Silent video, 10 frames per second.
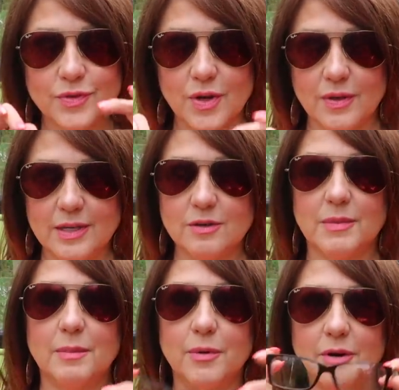So these are
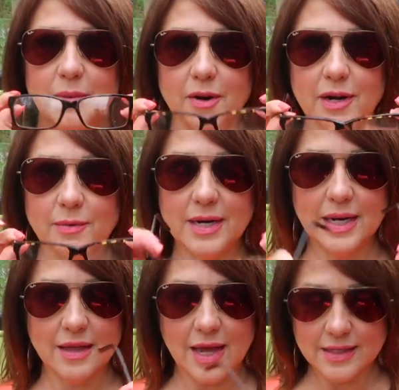my Burberry
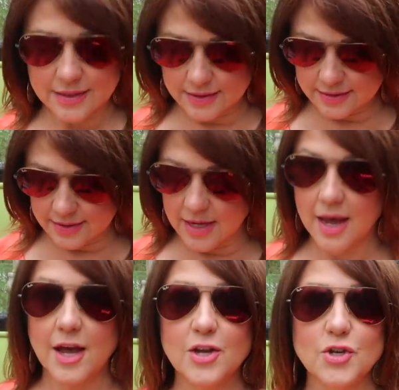reading glasses.
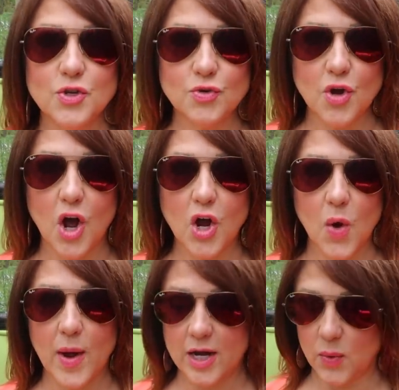Do not
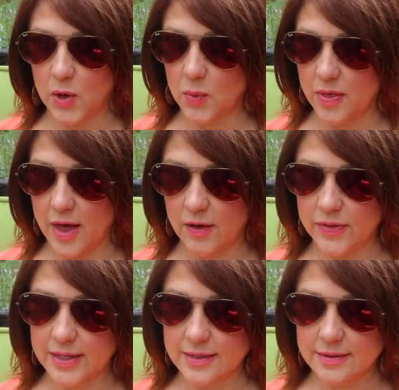go anywhere without
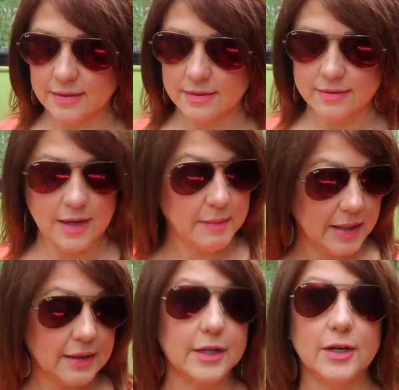these. I
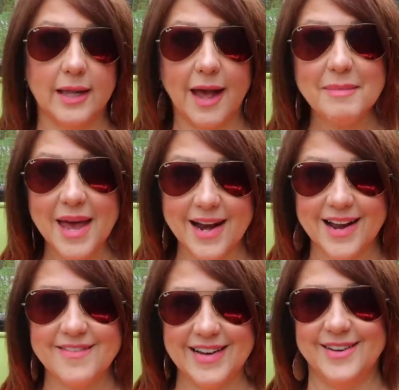mean, literally, I
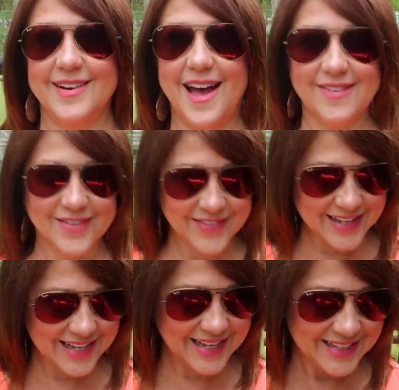panic if I don't have them.
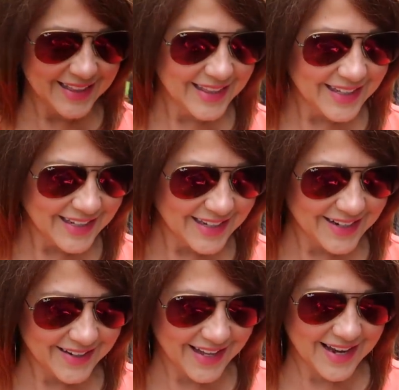
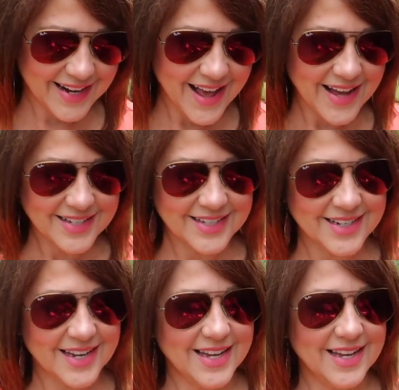Okay,
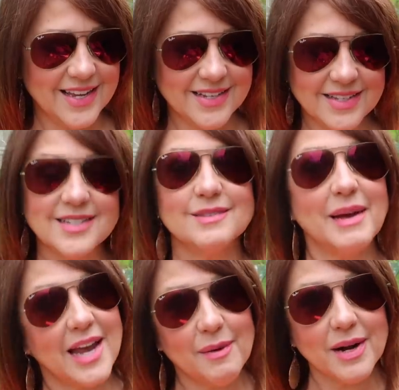next is, this is
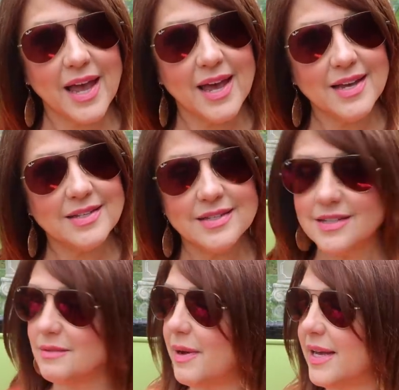my camera case. This
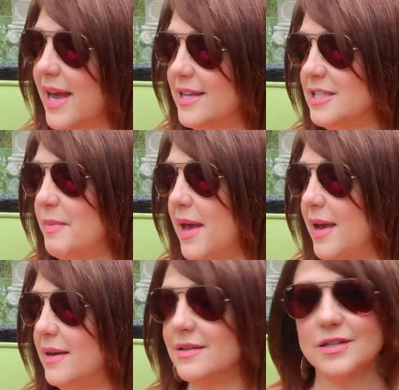is my Kate
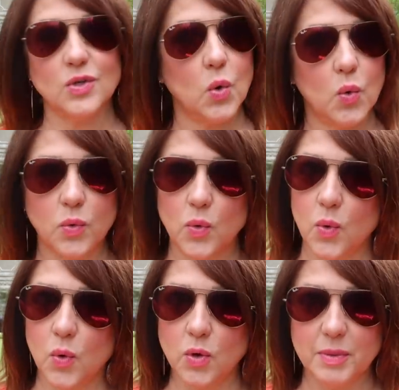Spade. This is
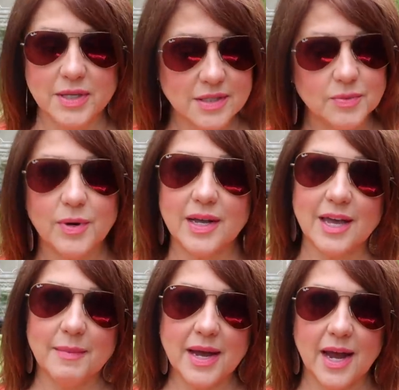old, but this is where I
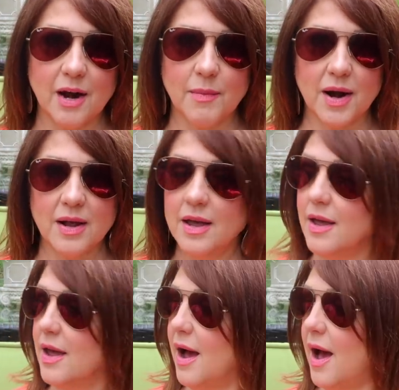keep my camera.
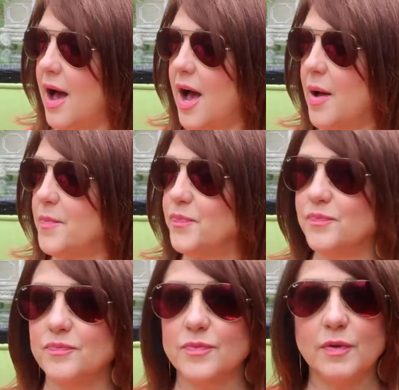
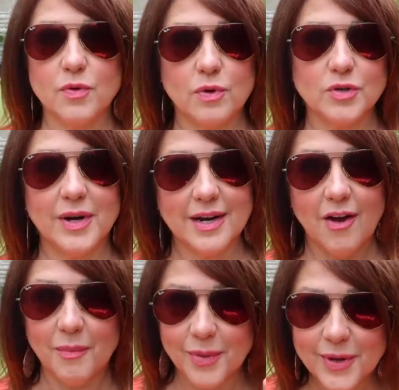Of course, right
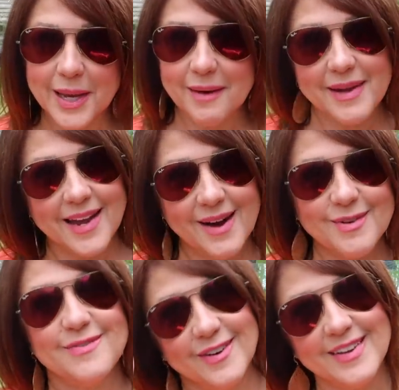now I'm looking at my
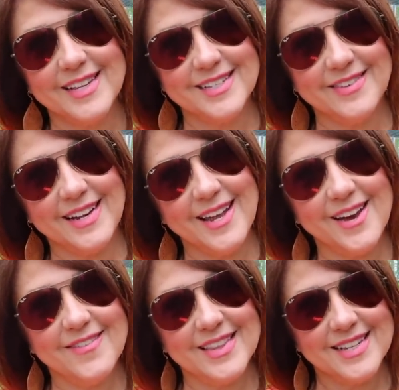camera filming this
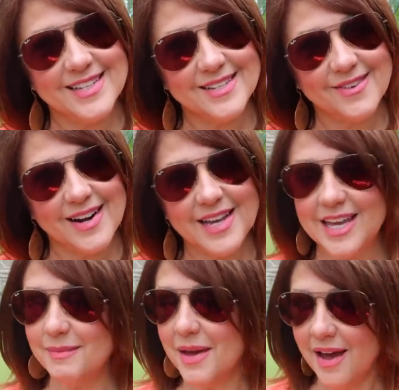video, but this is where I
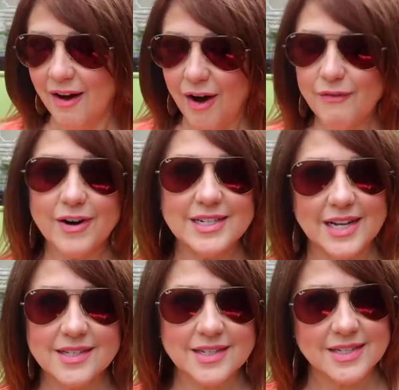keep all of our
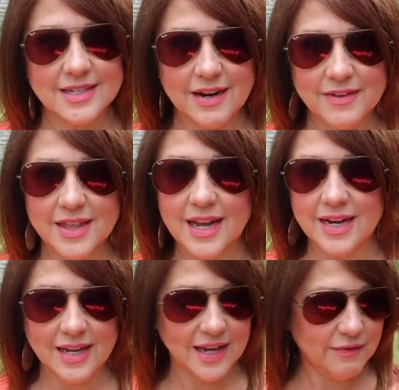discs and everything I
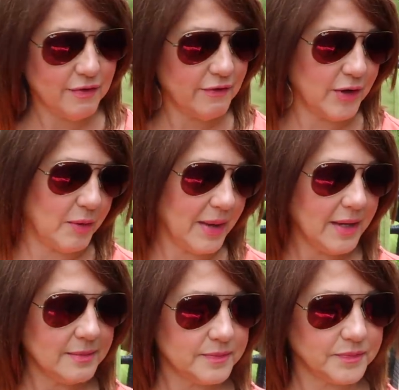need for filming.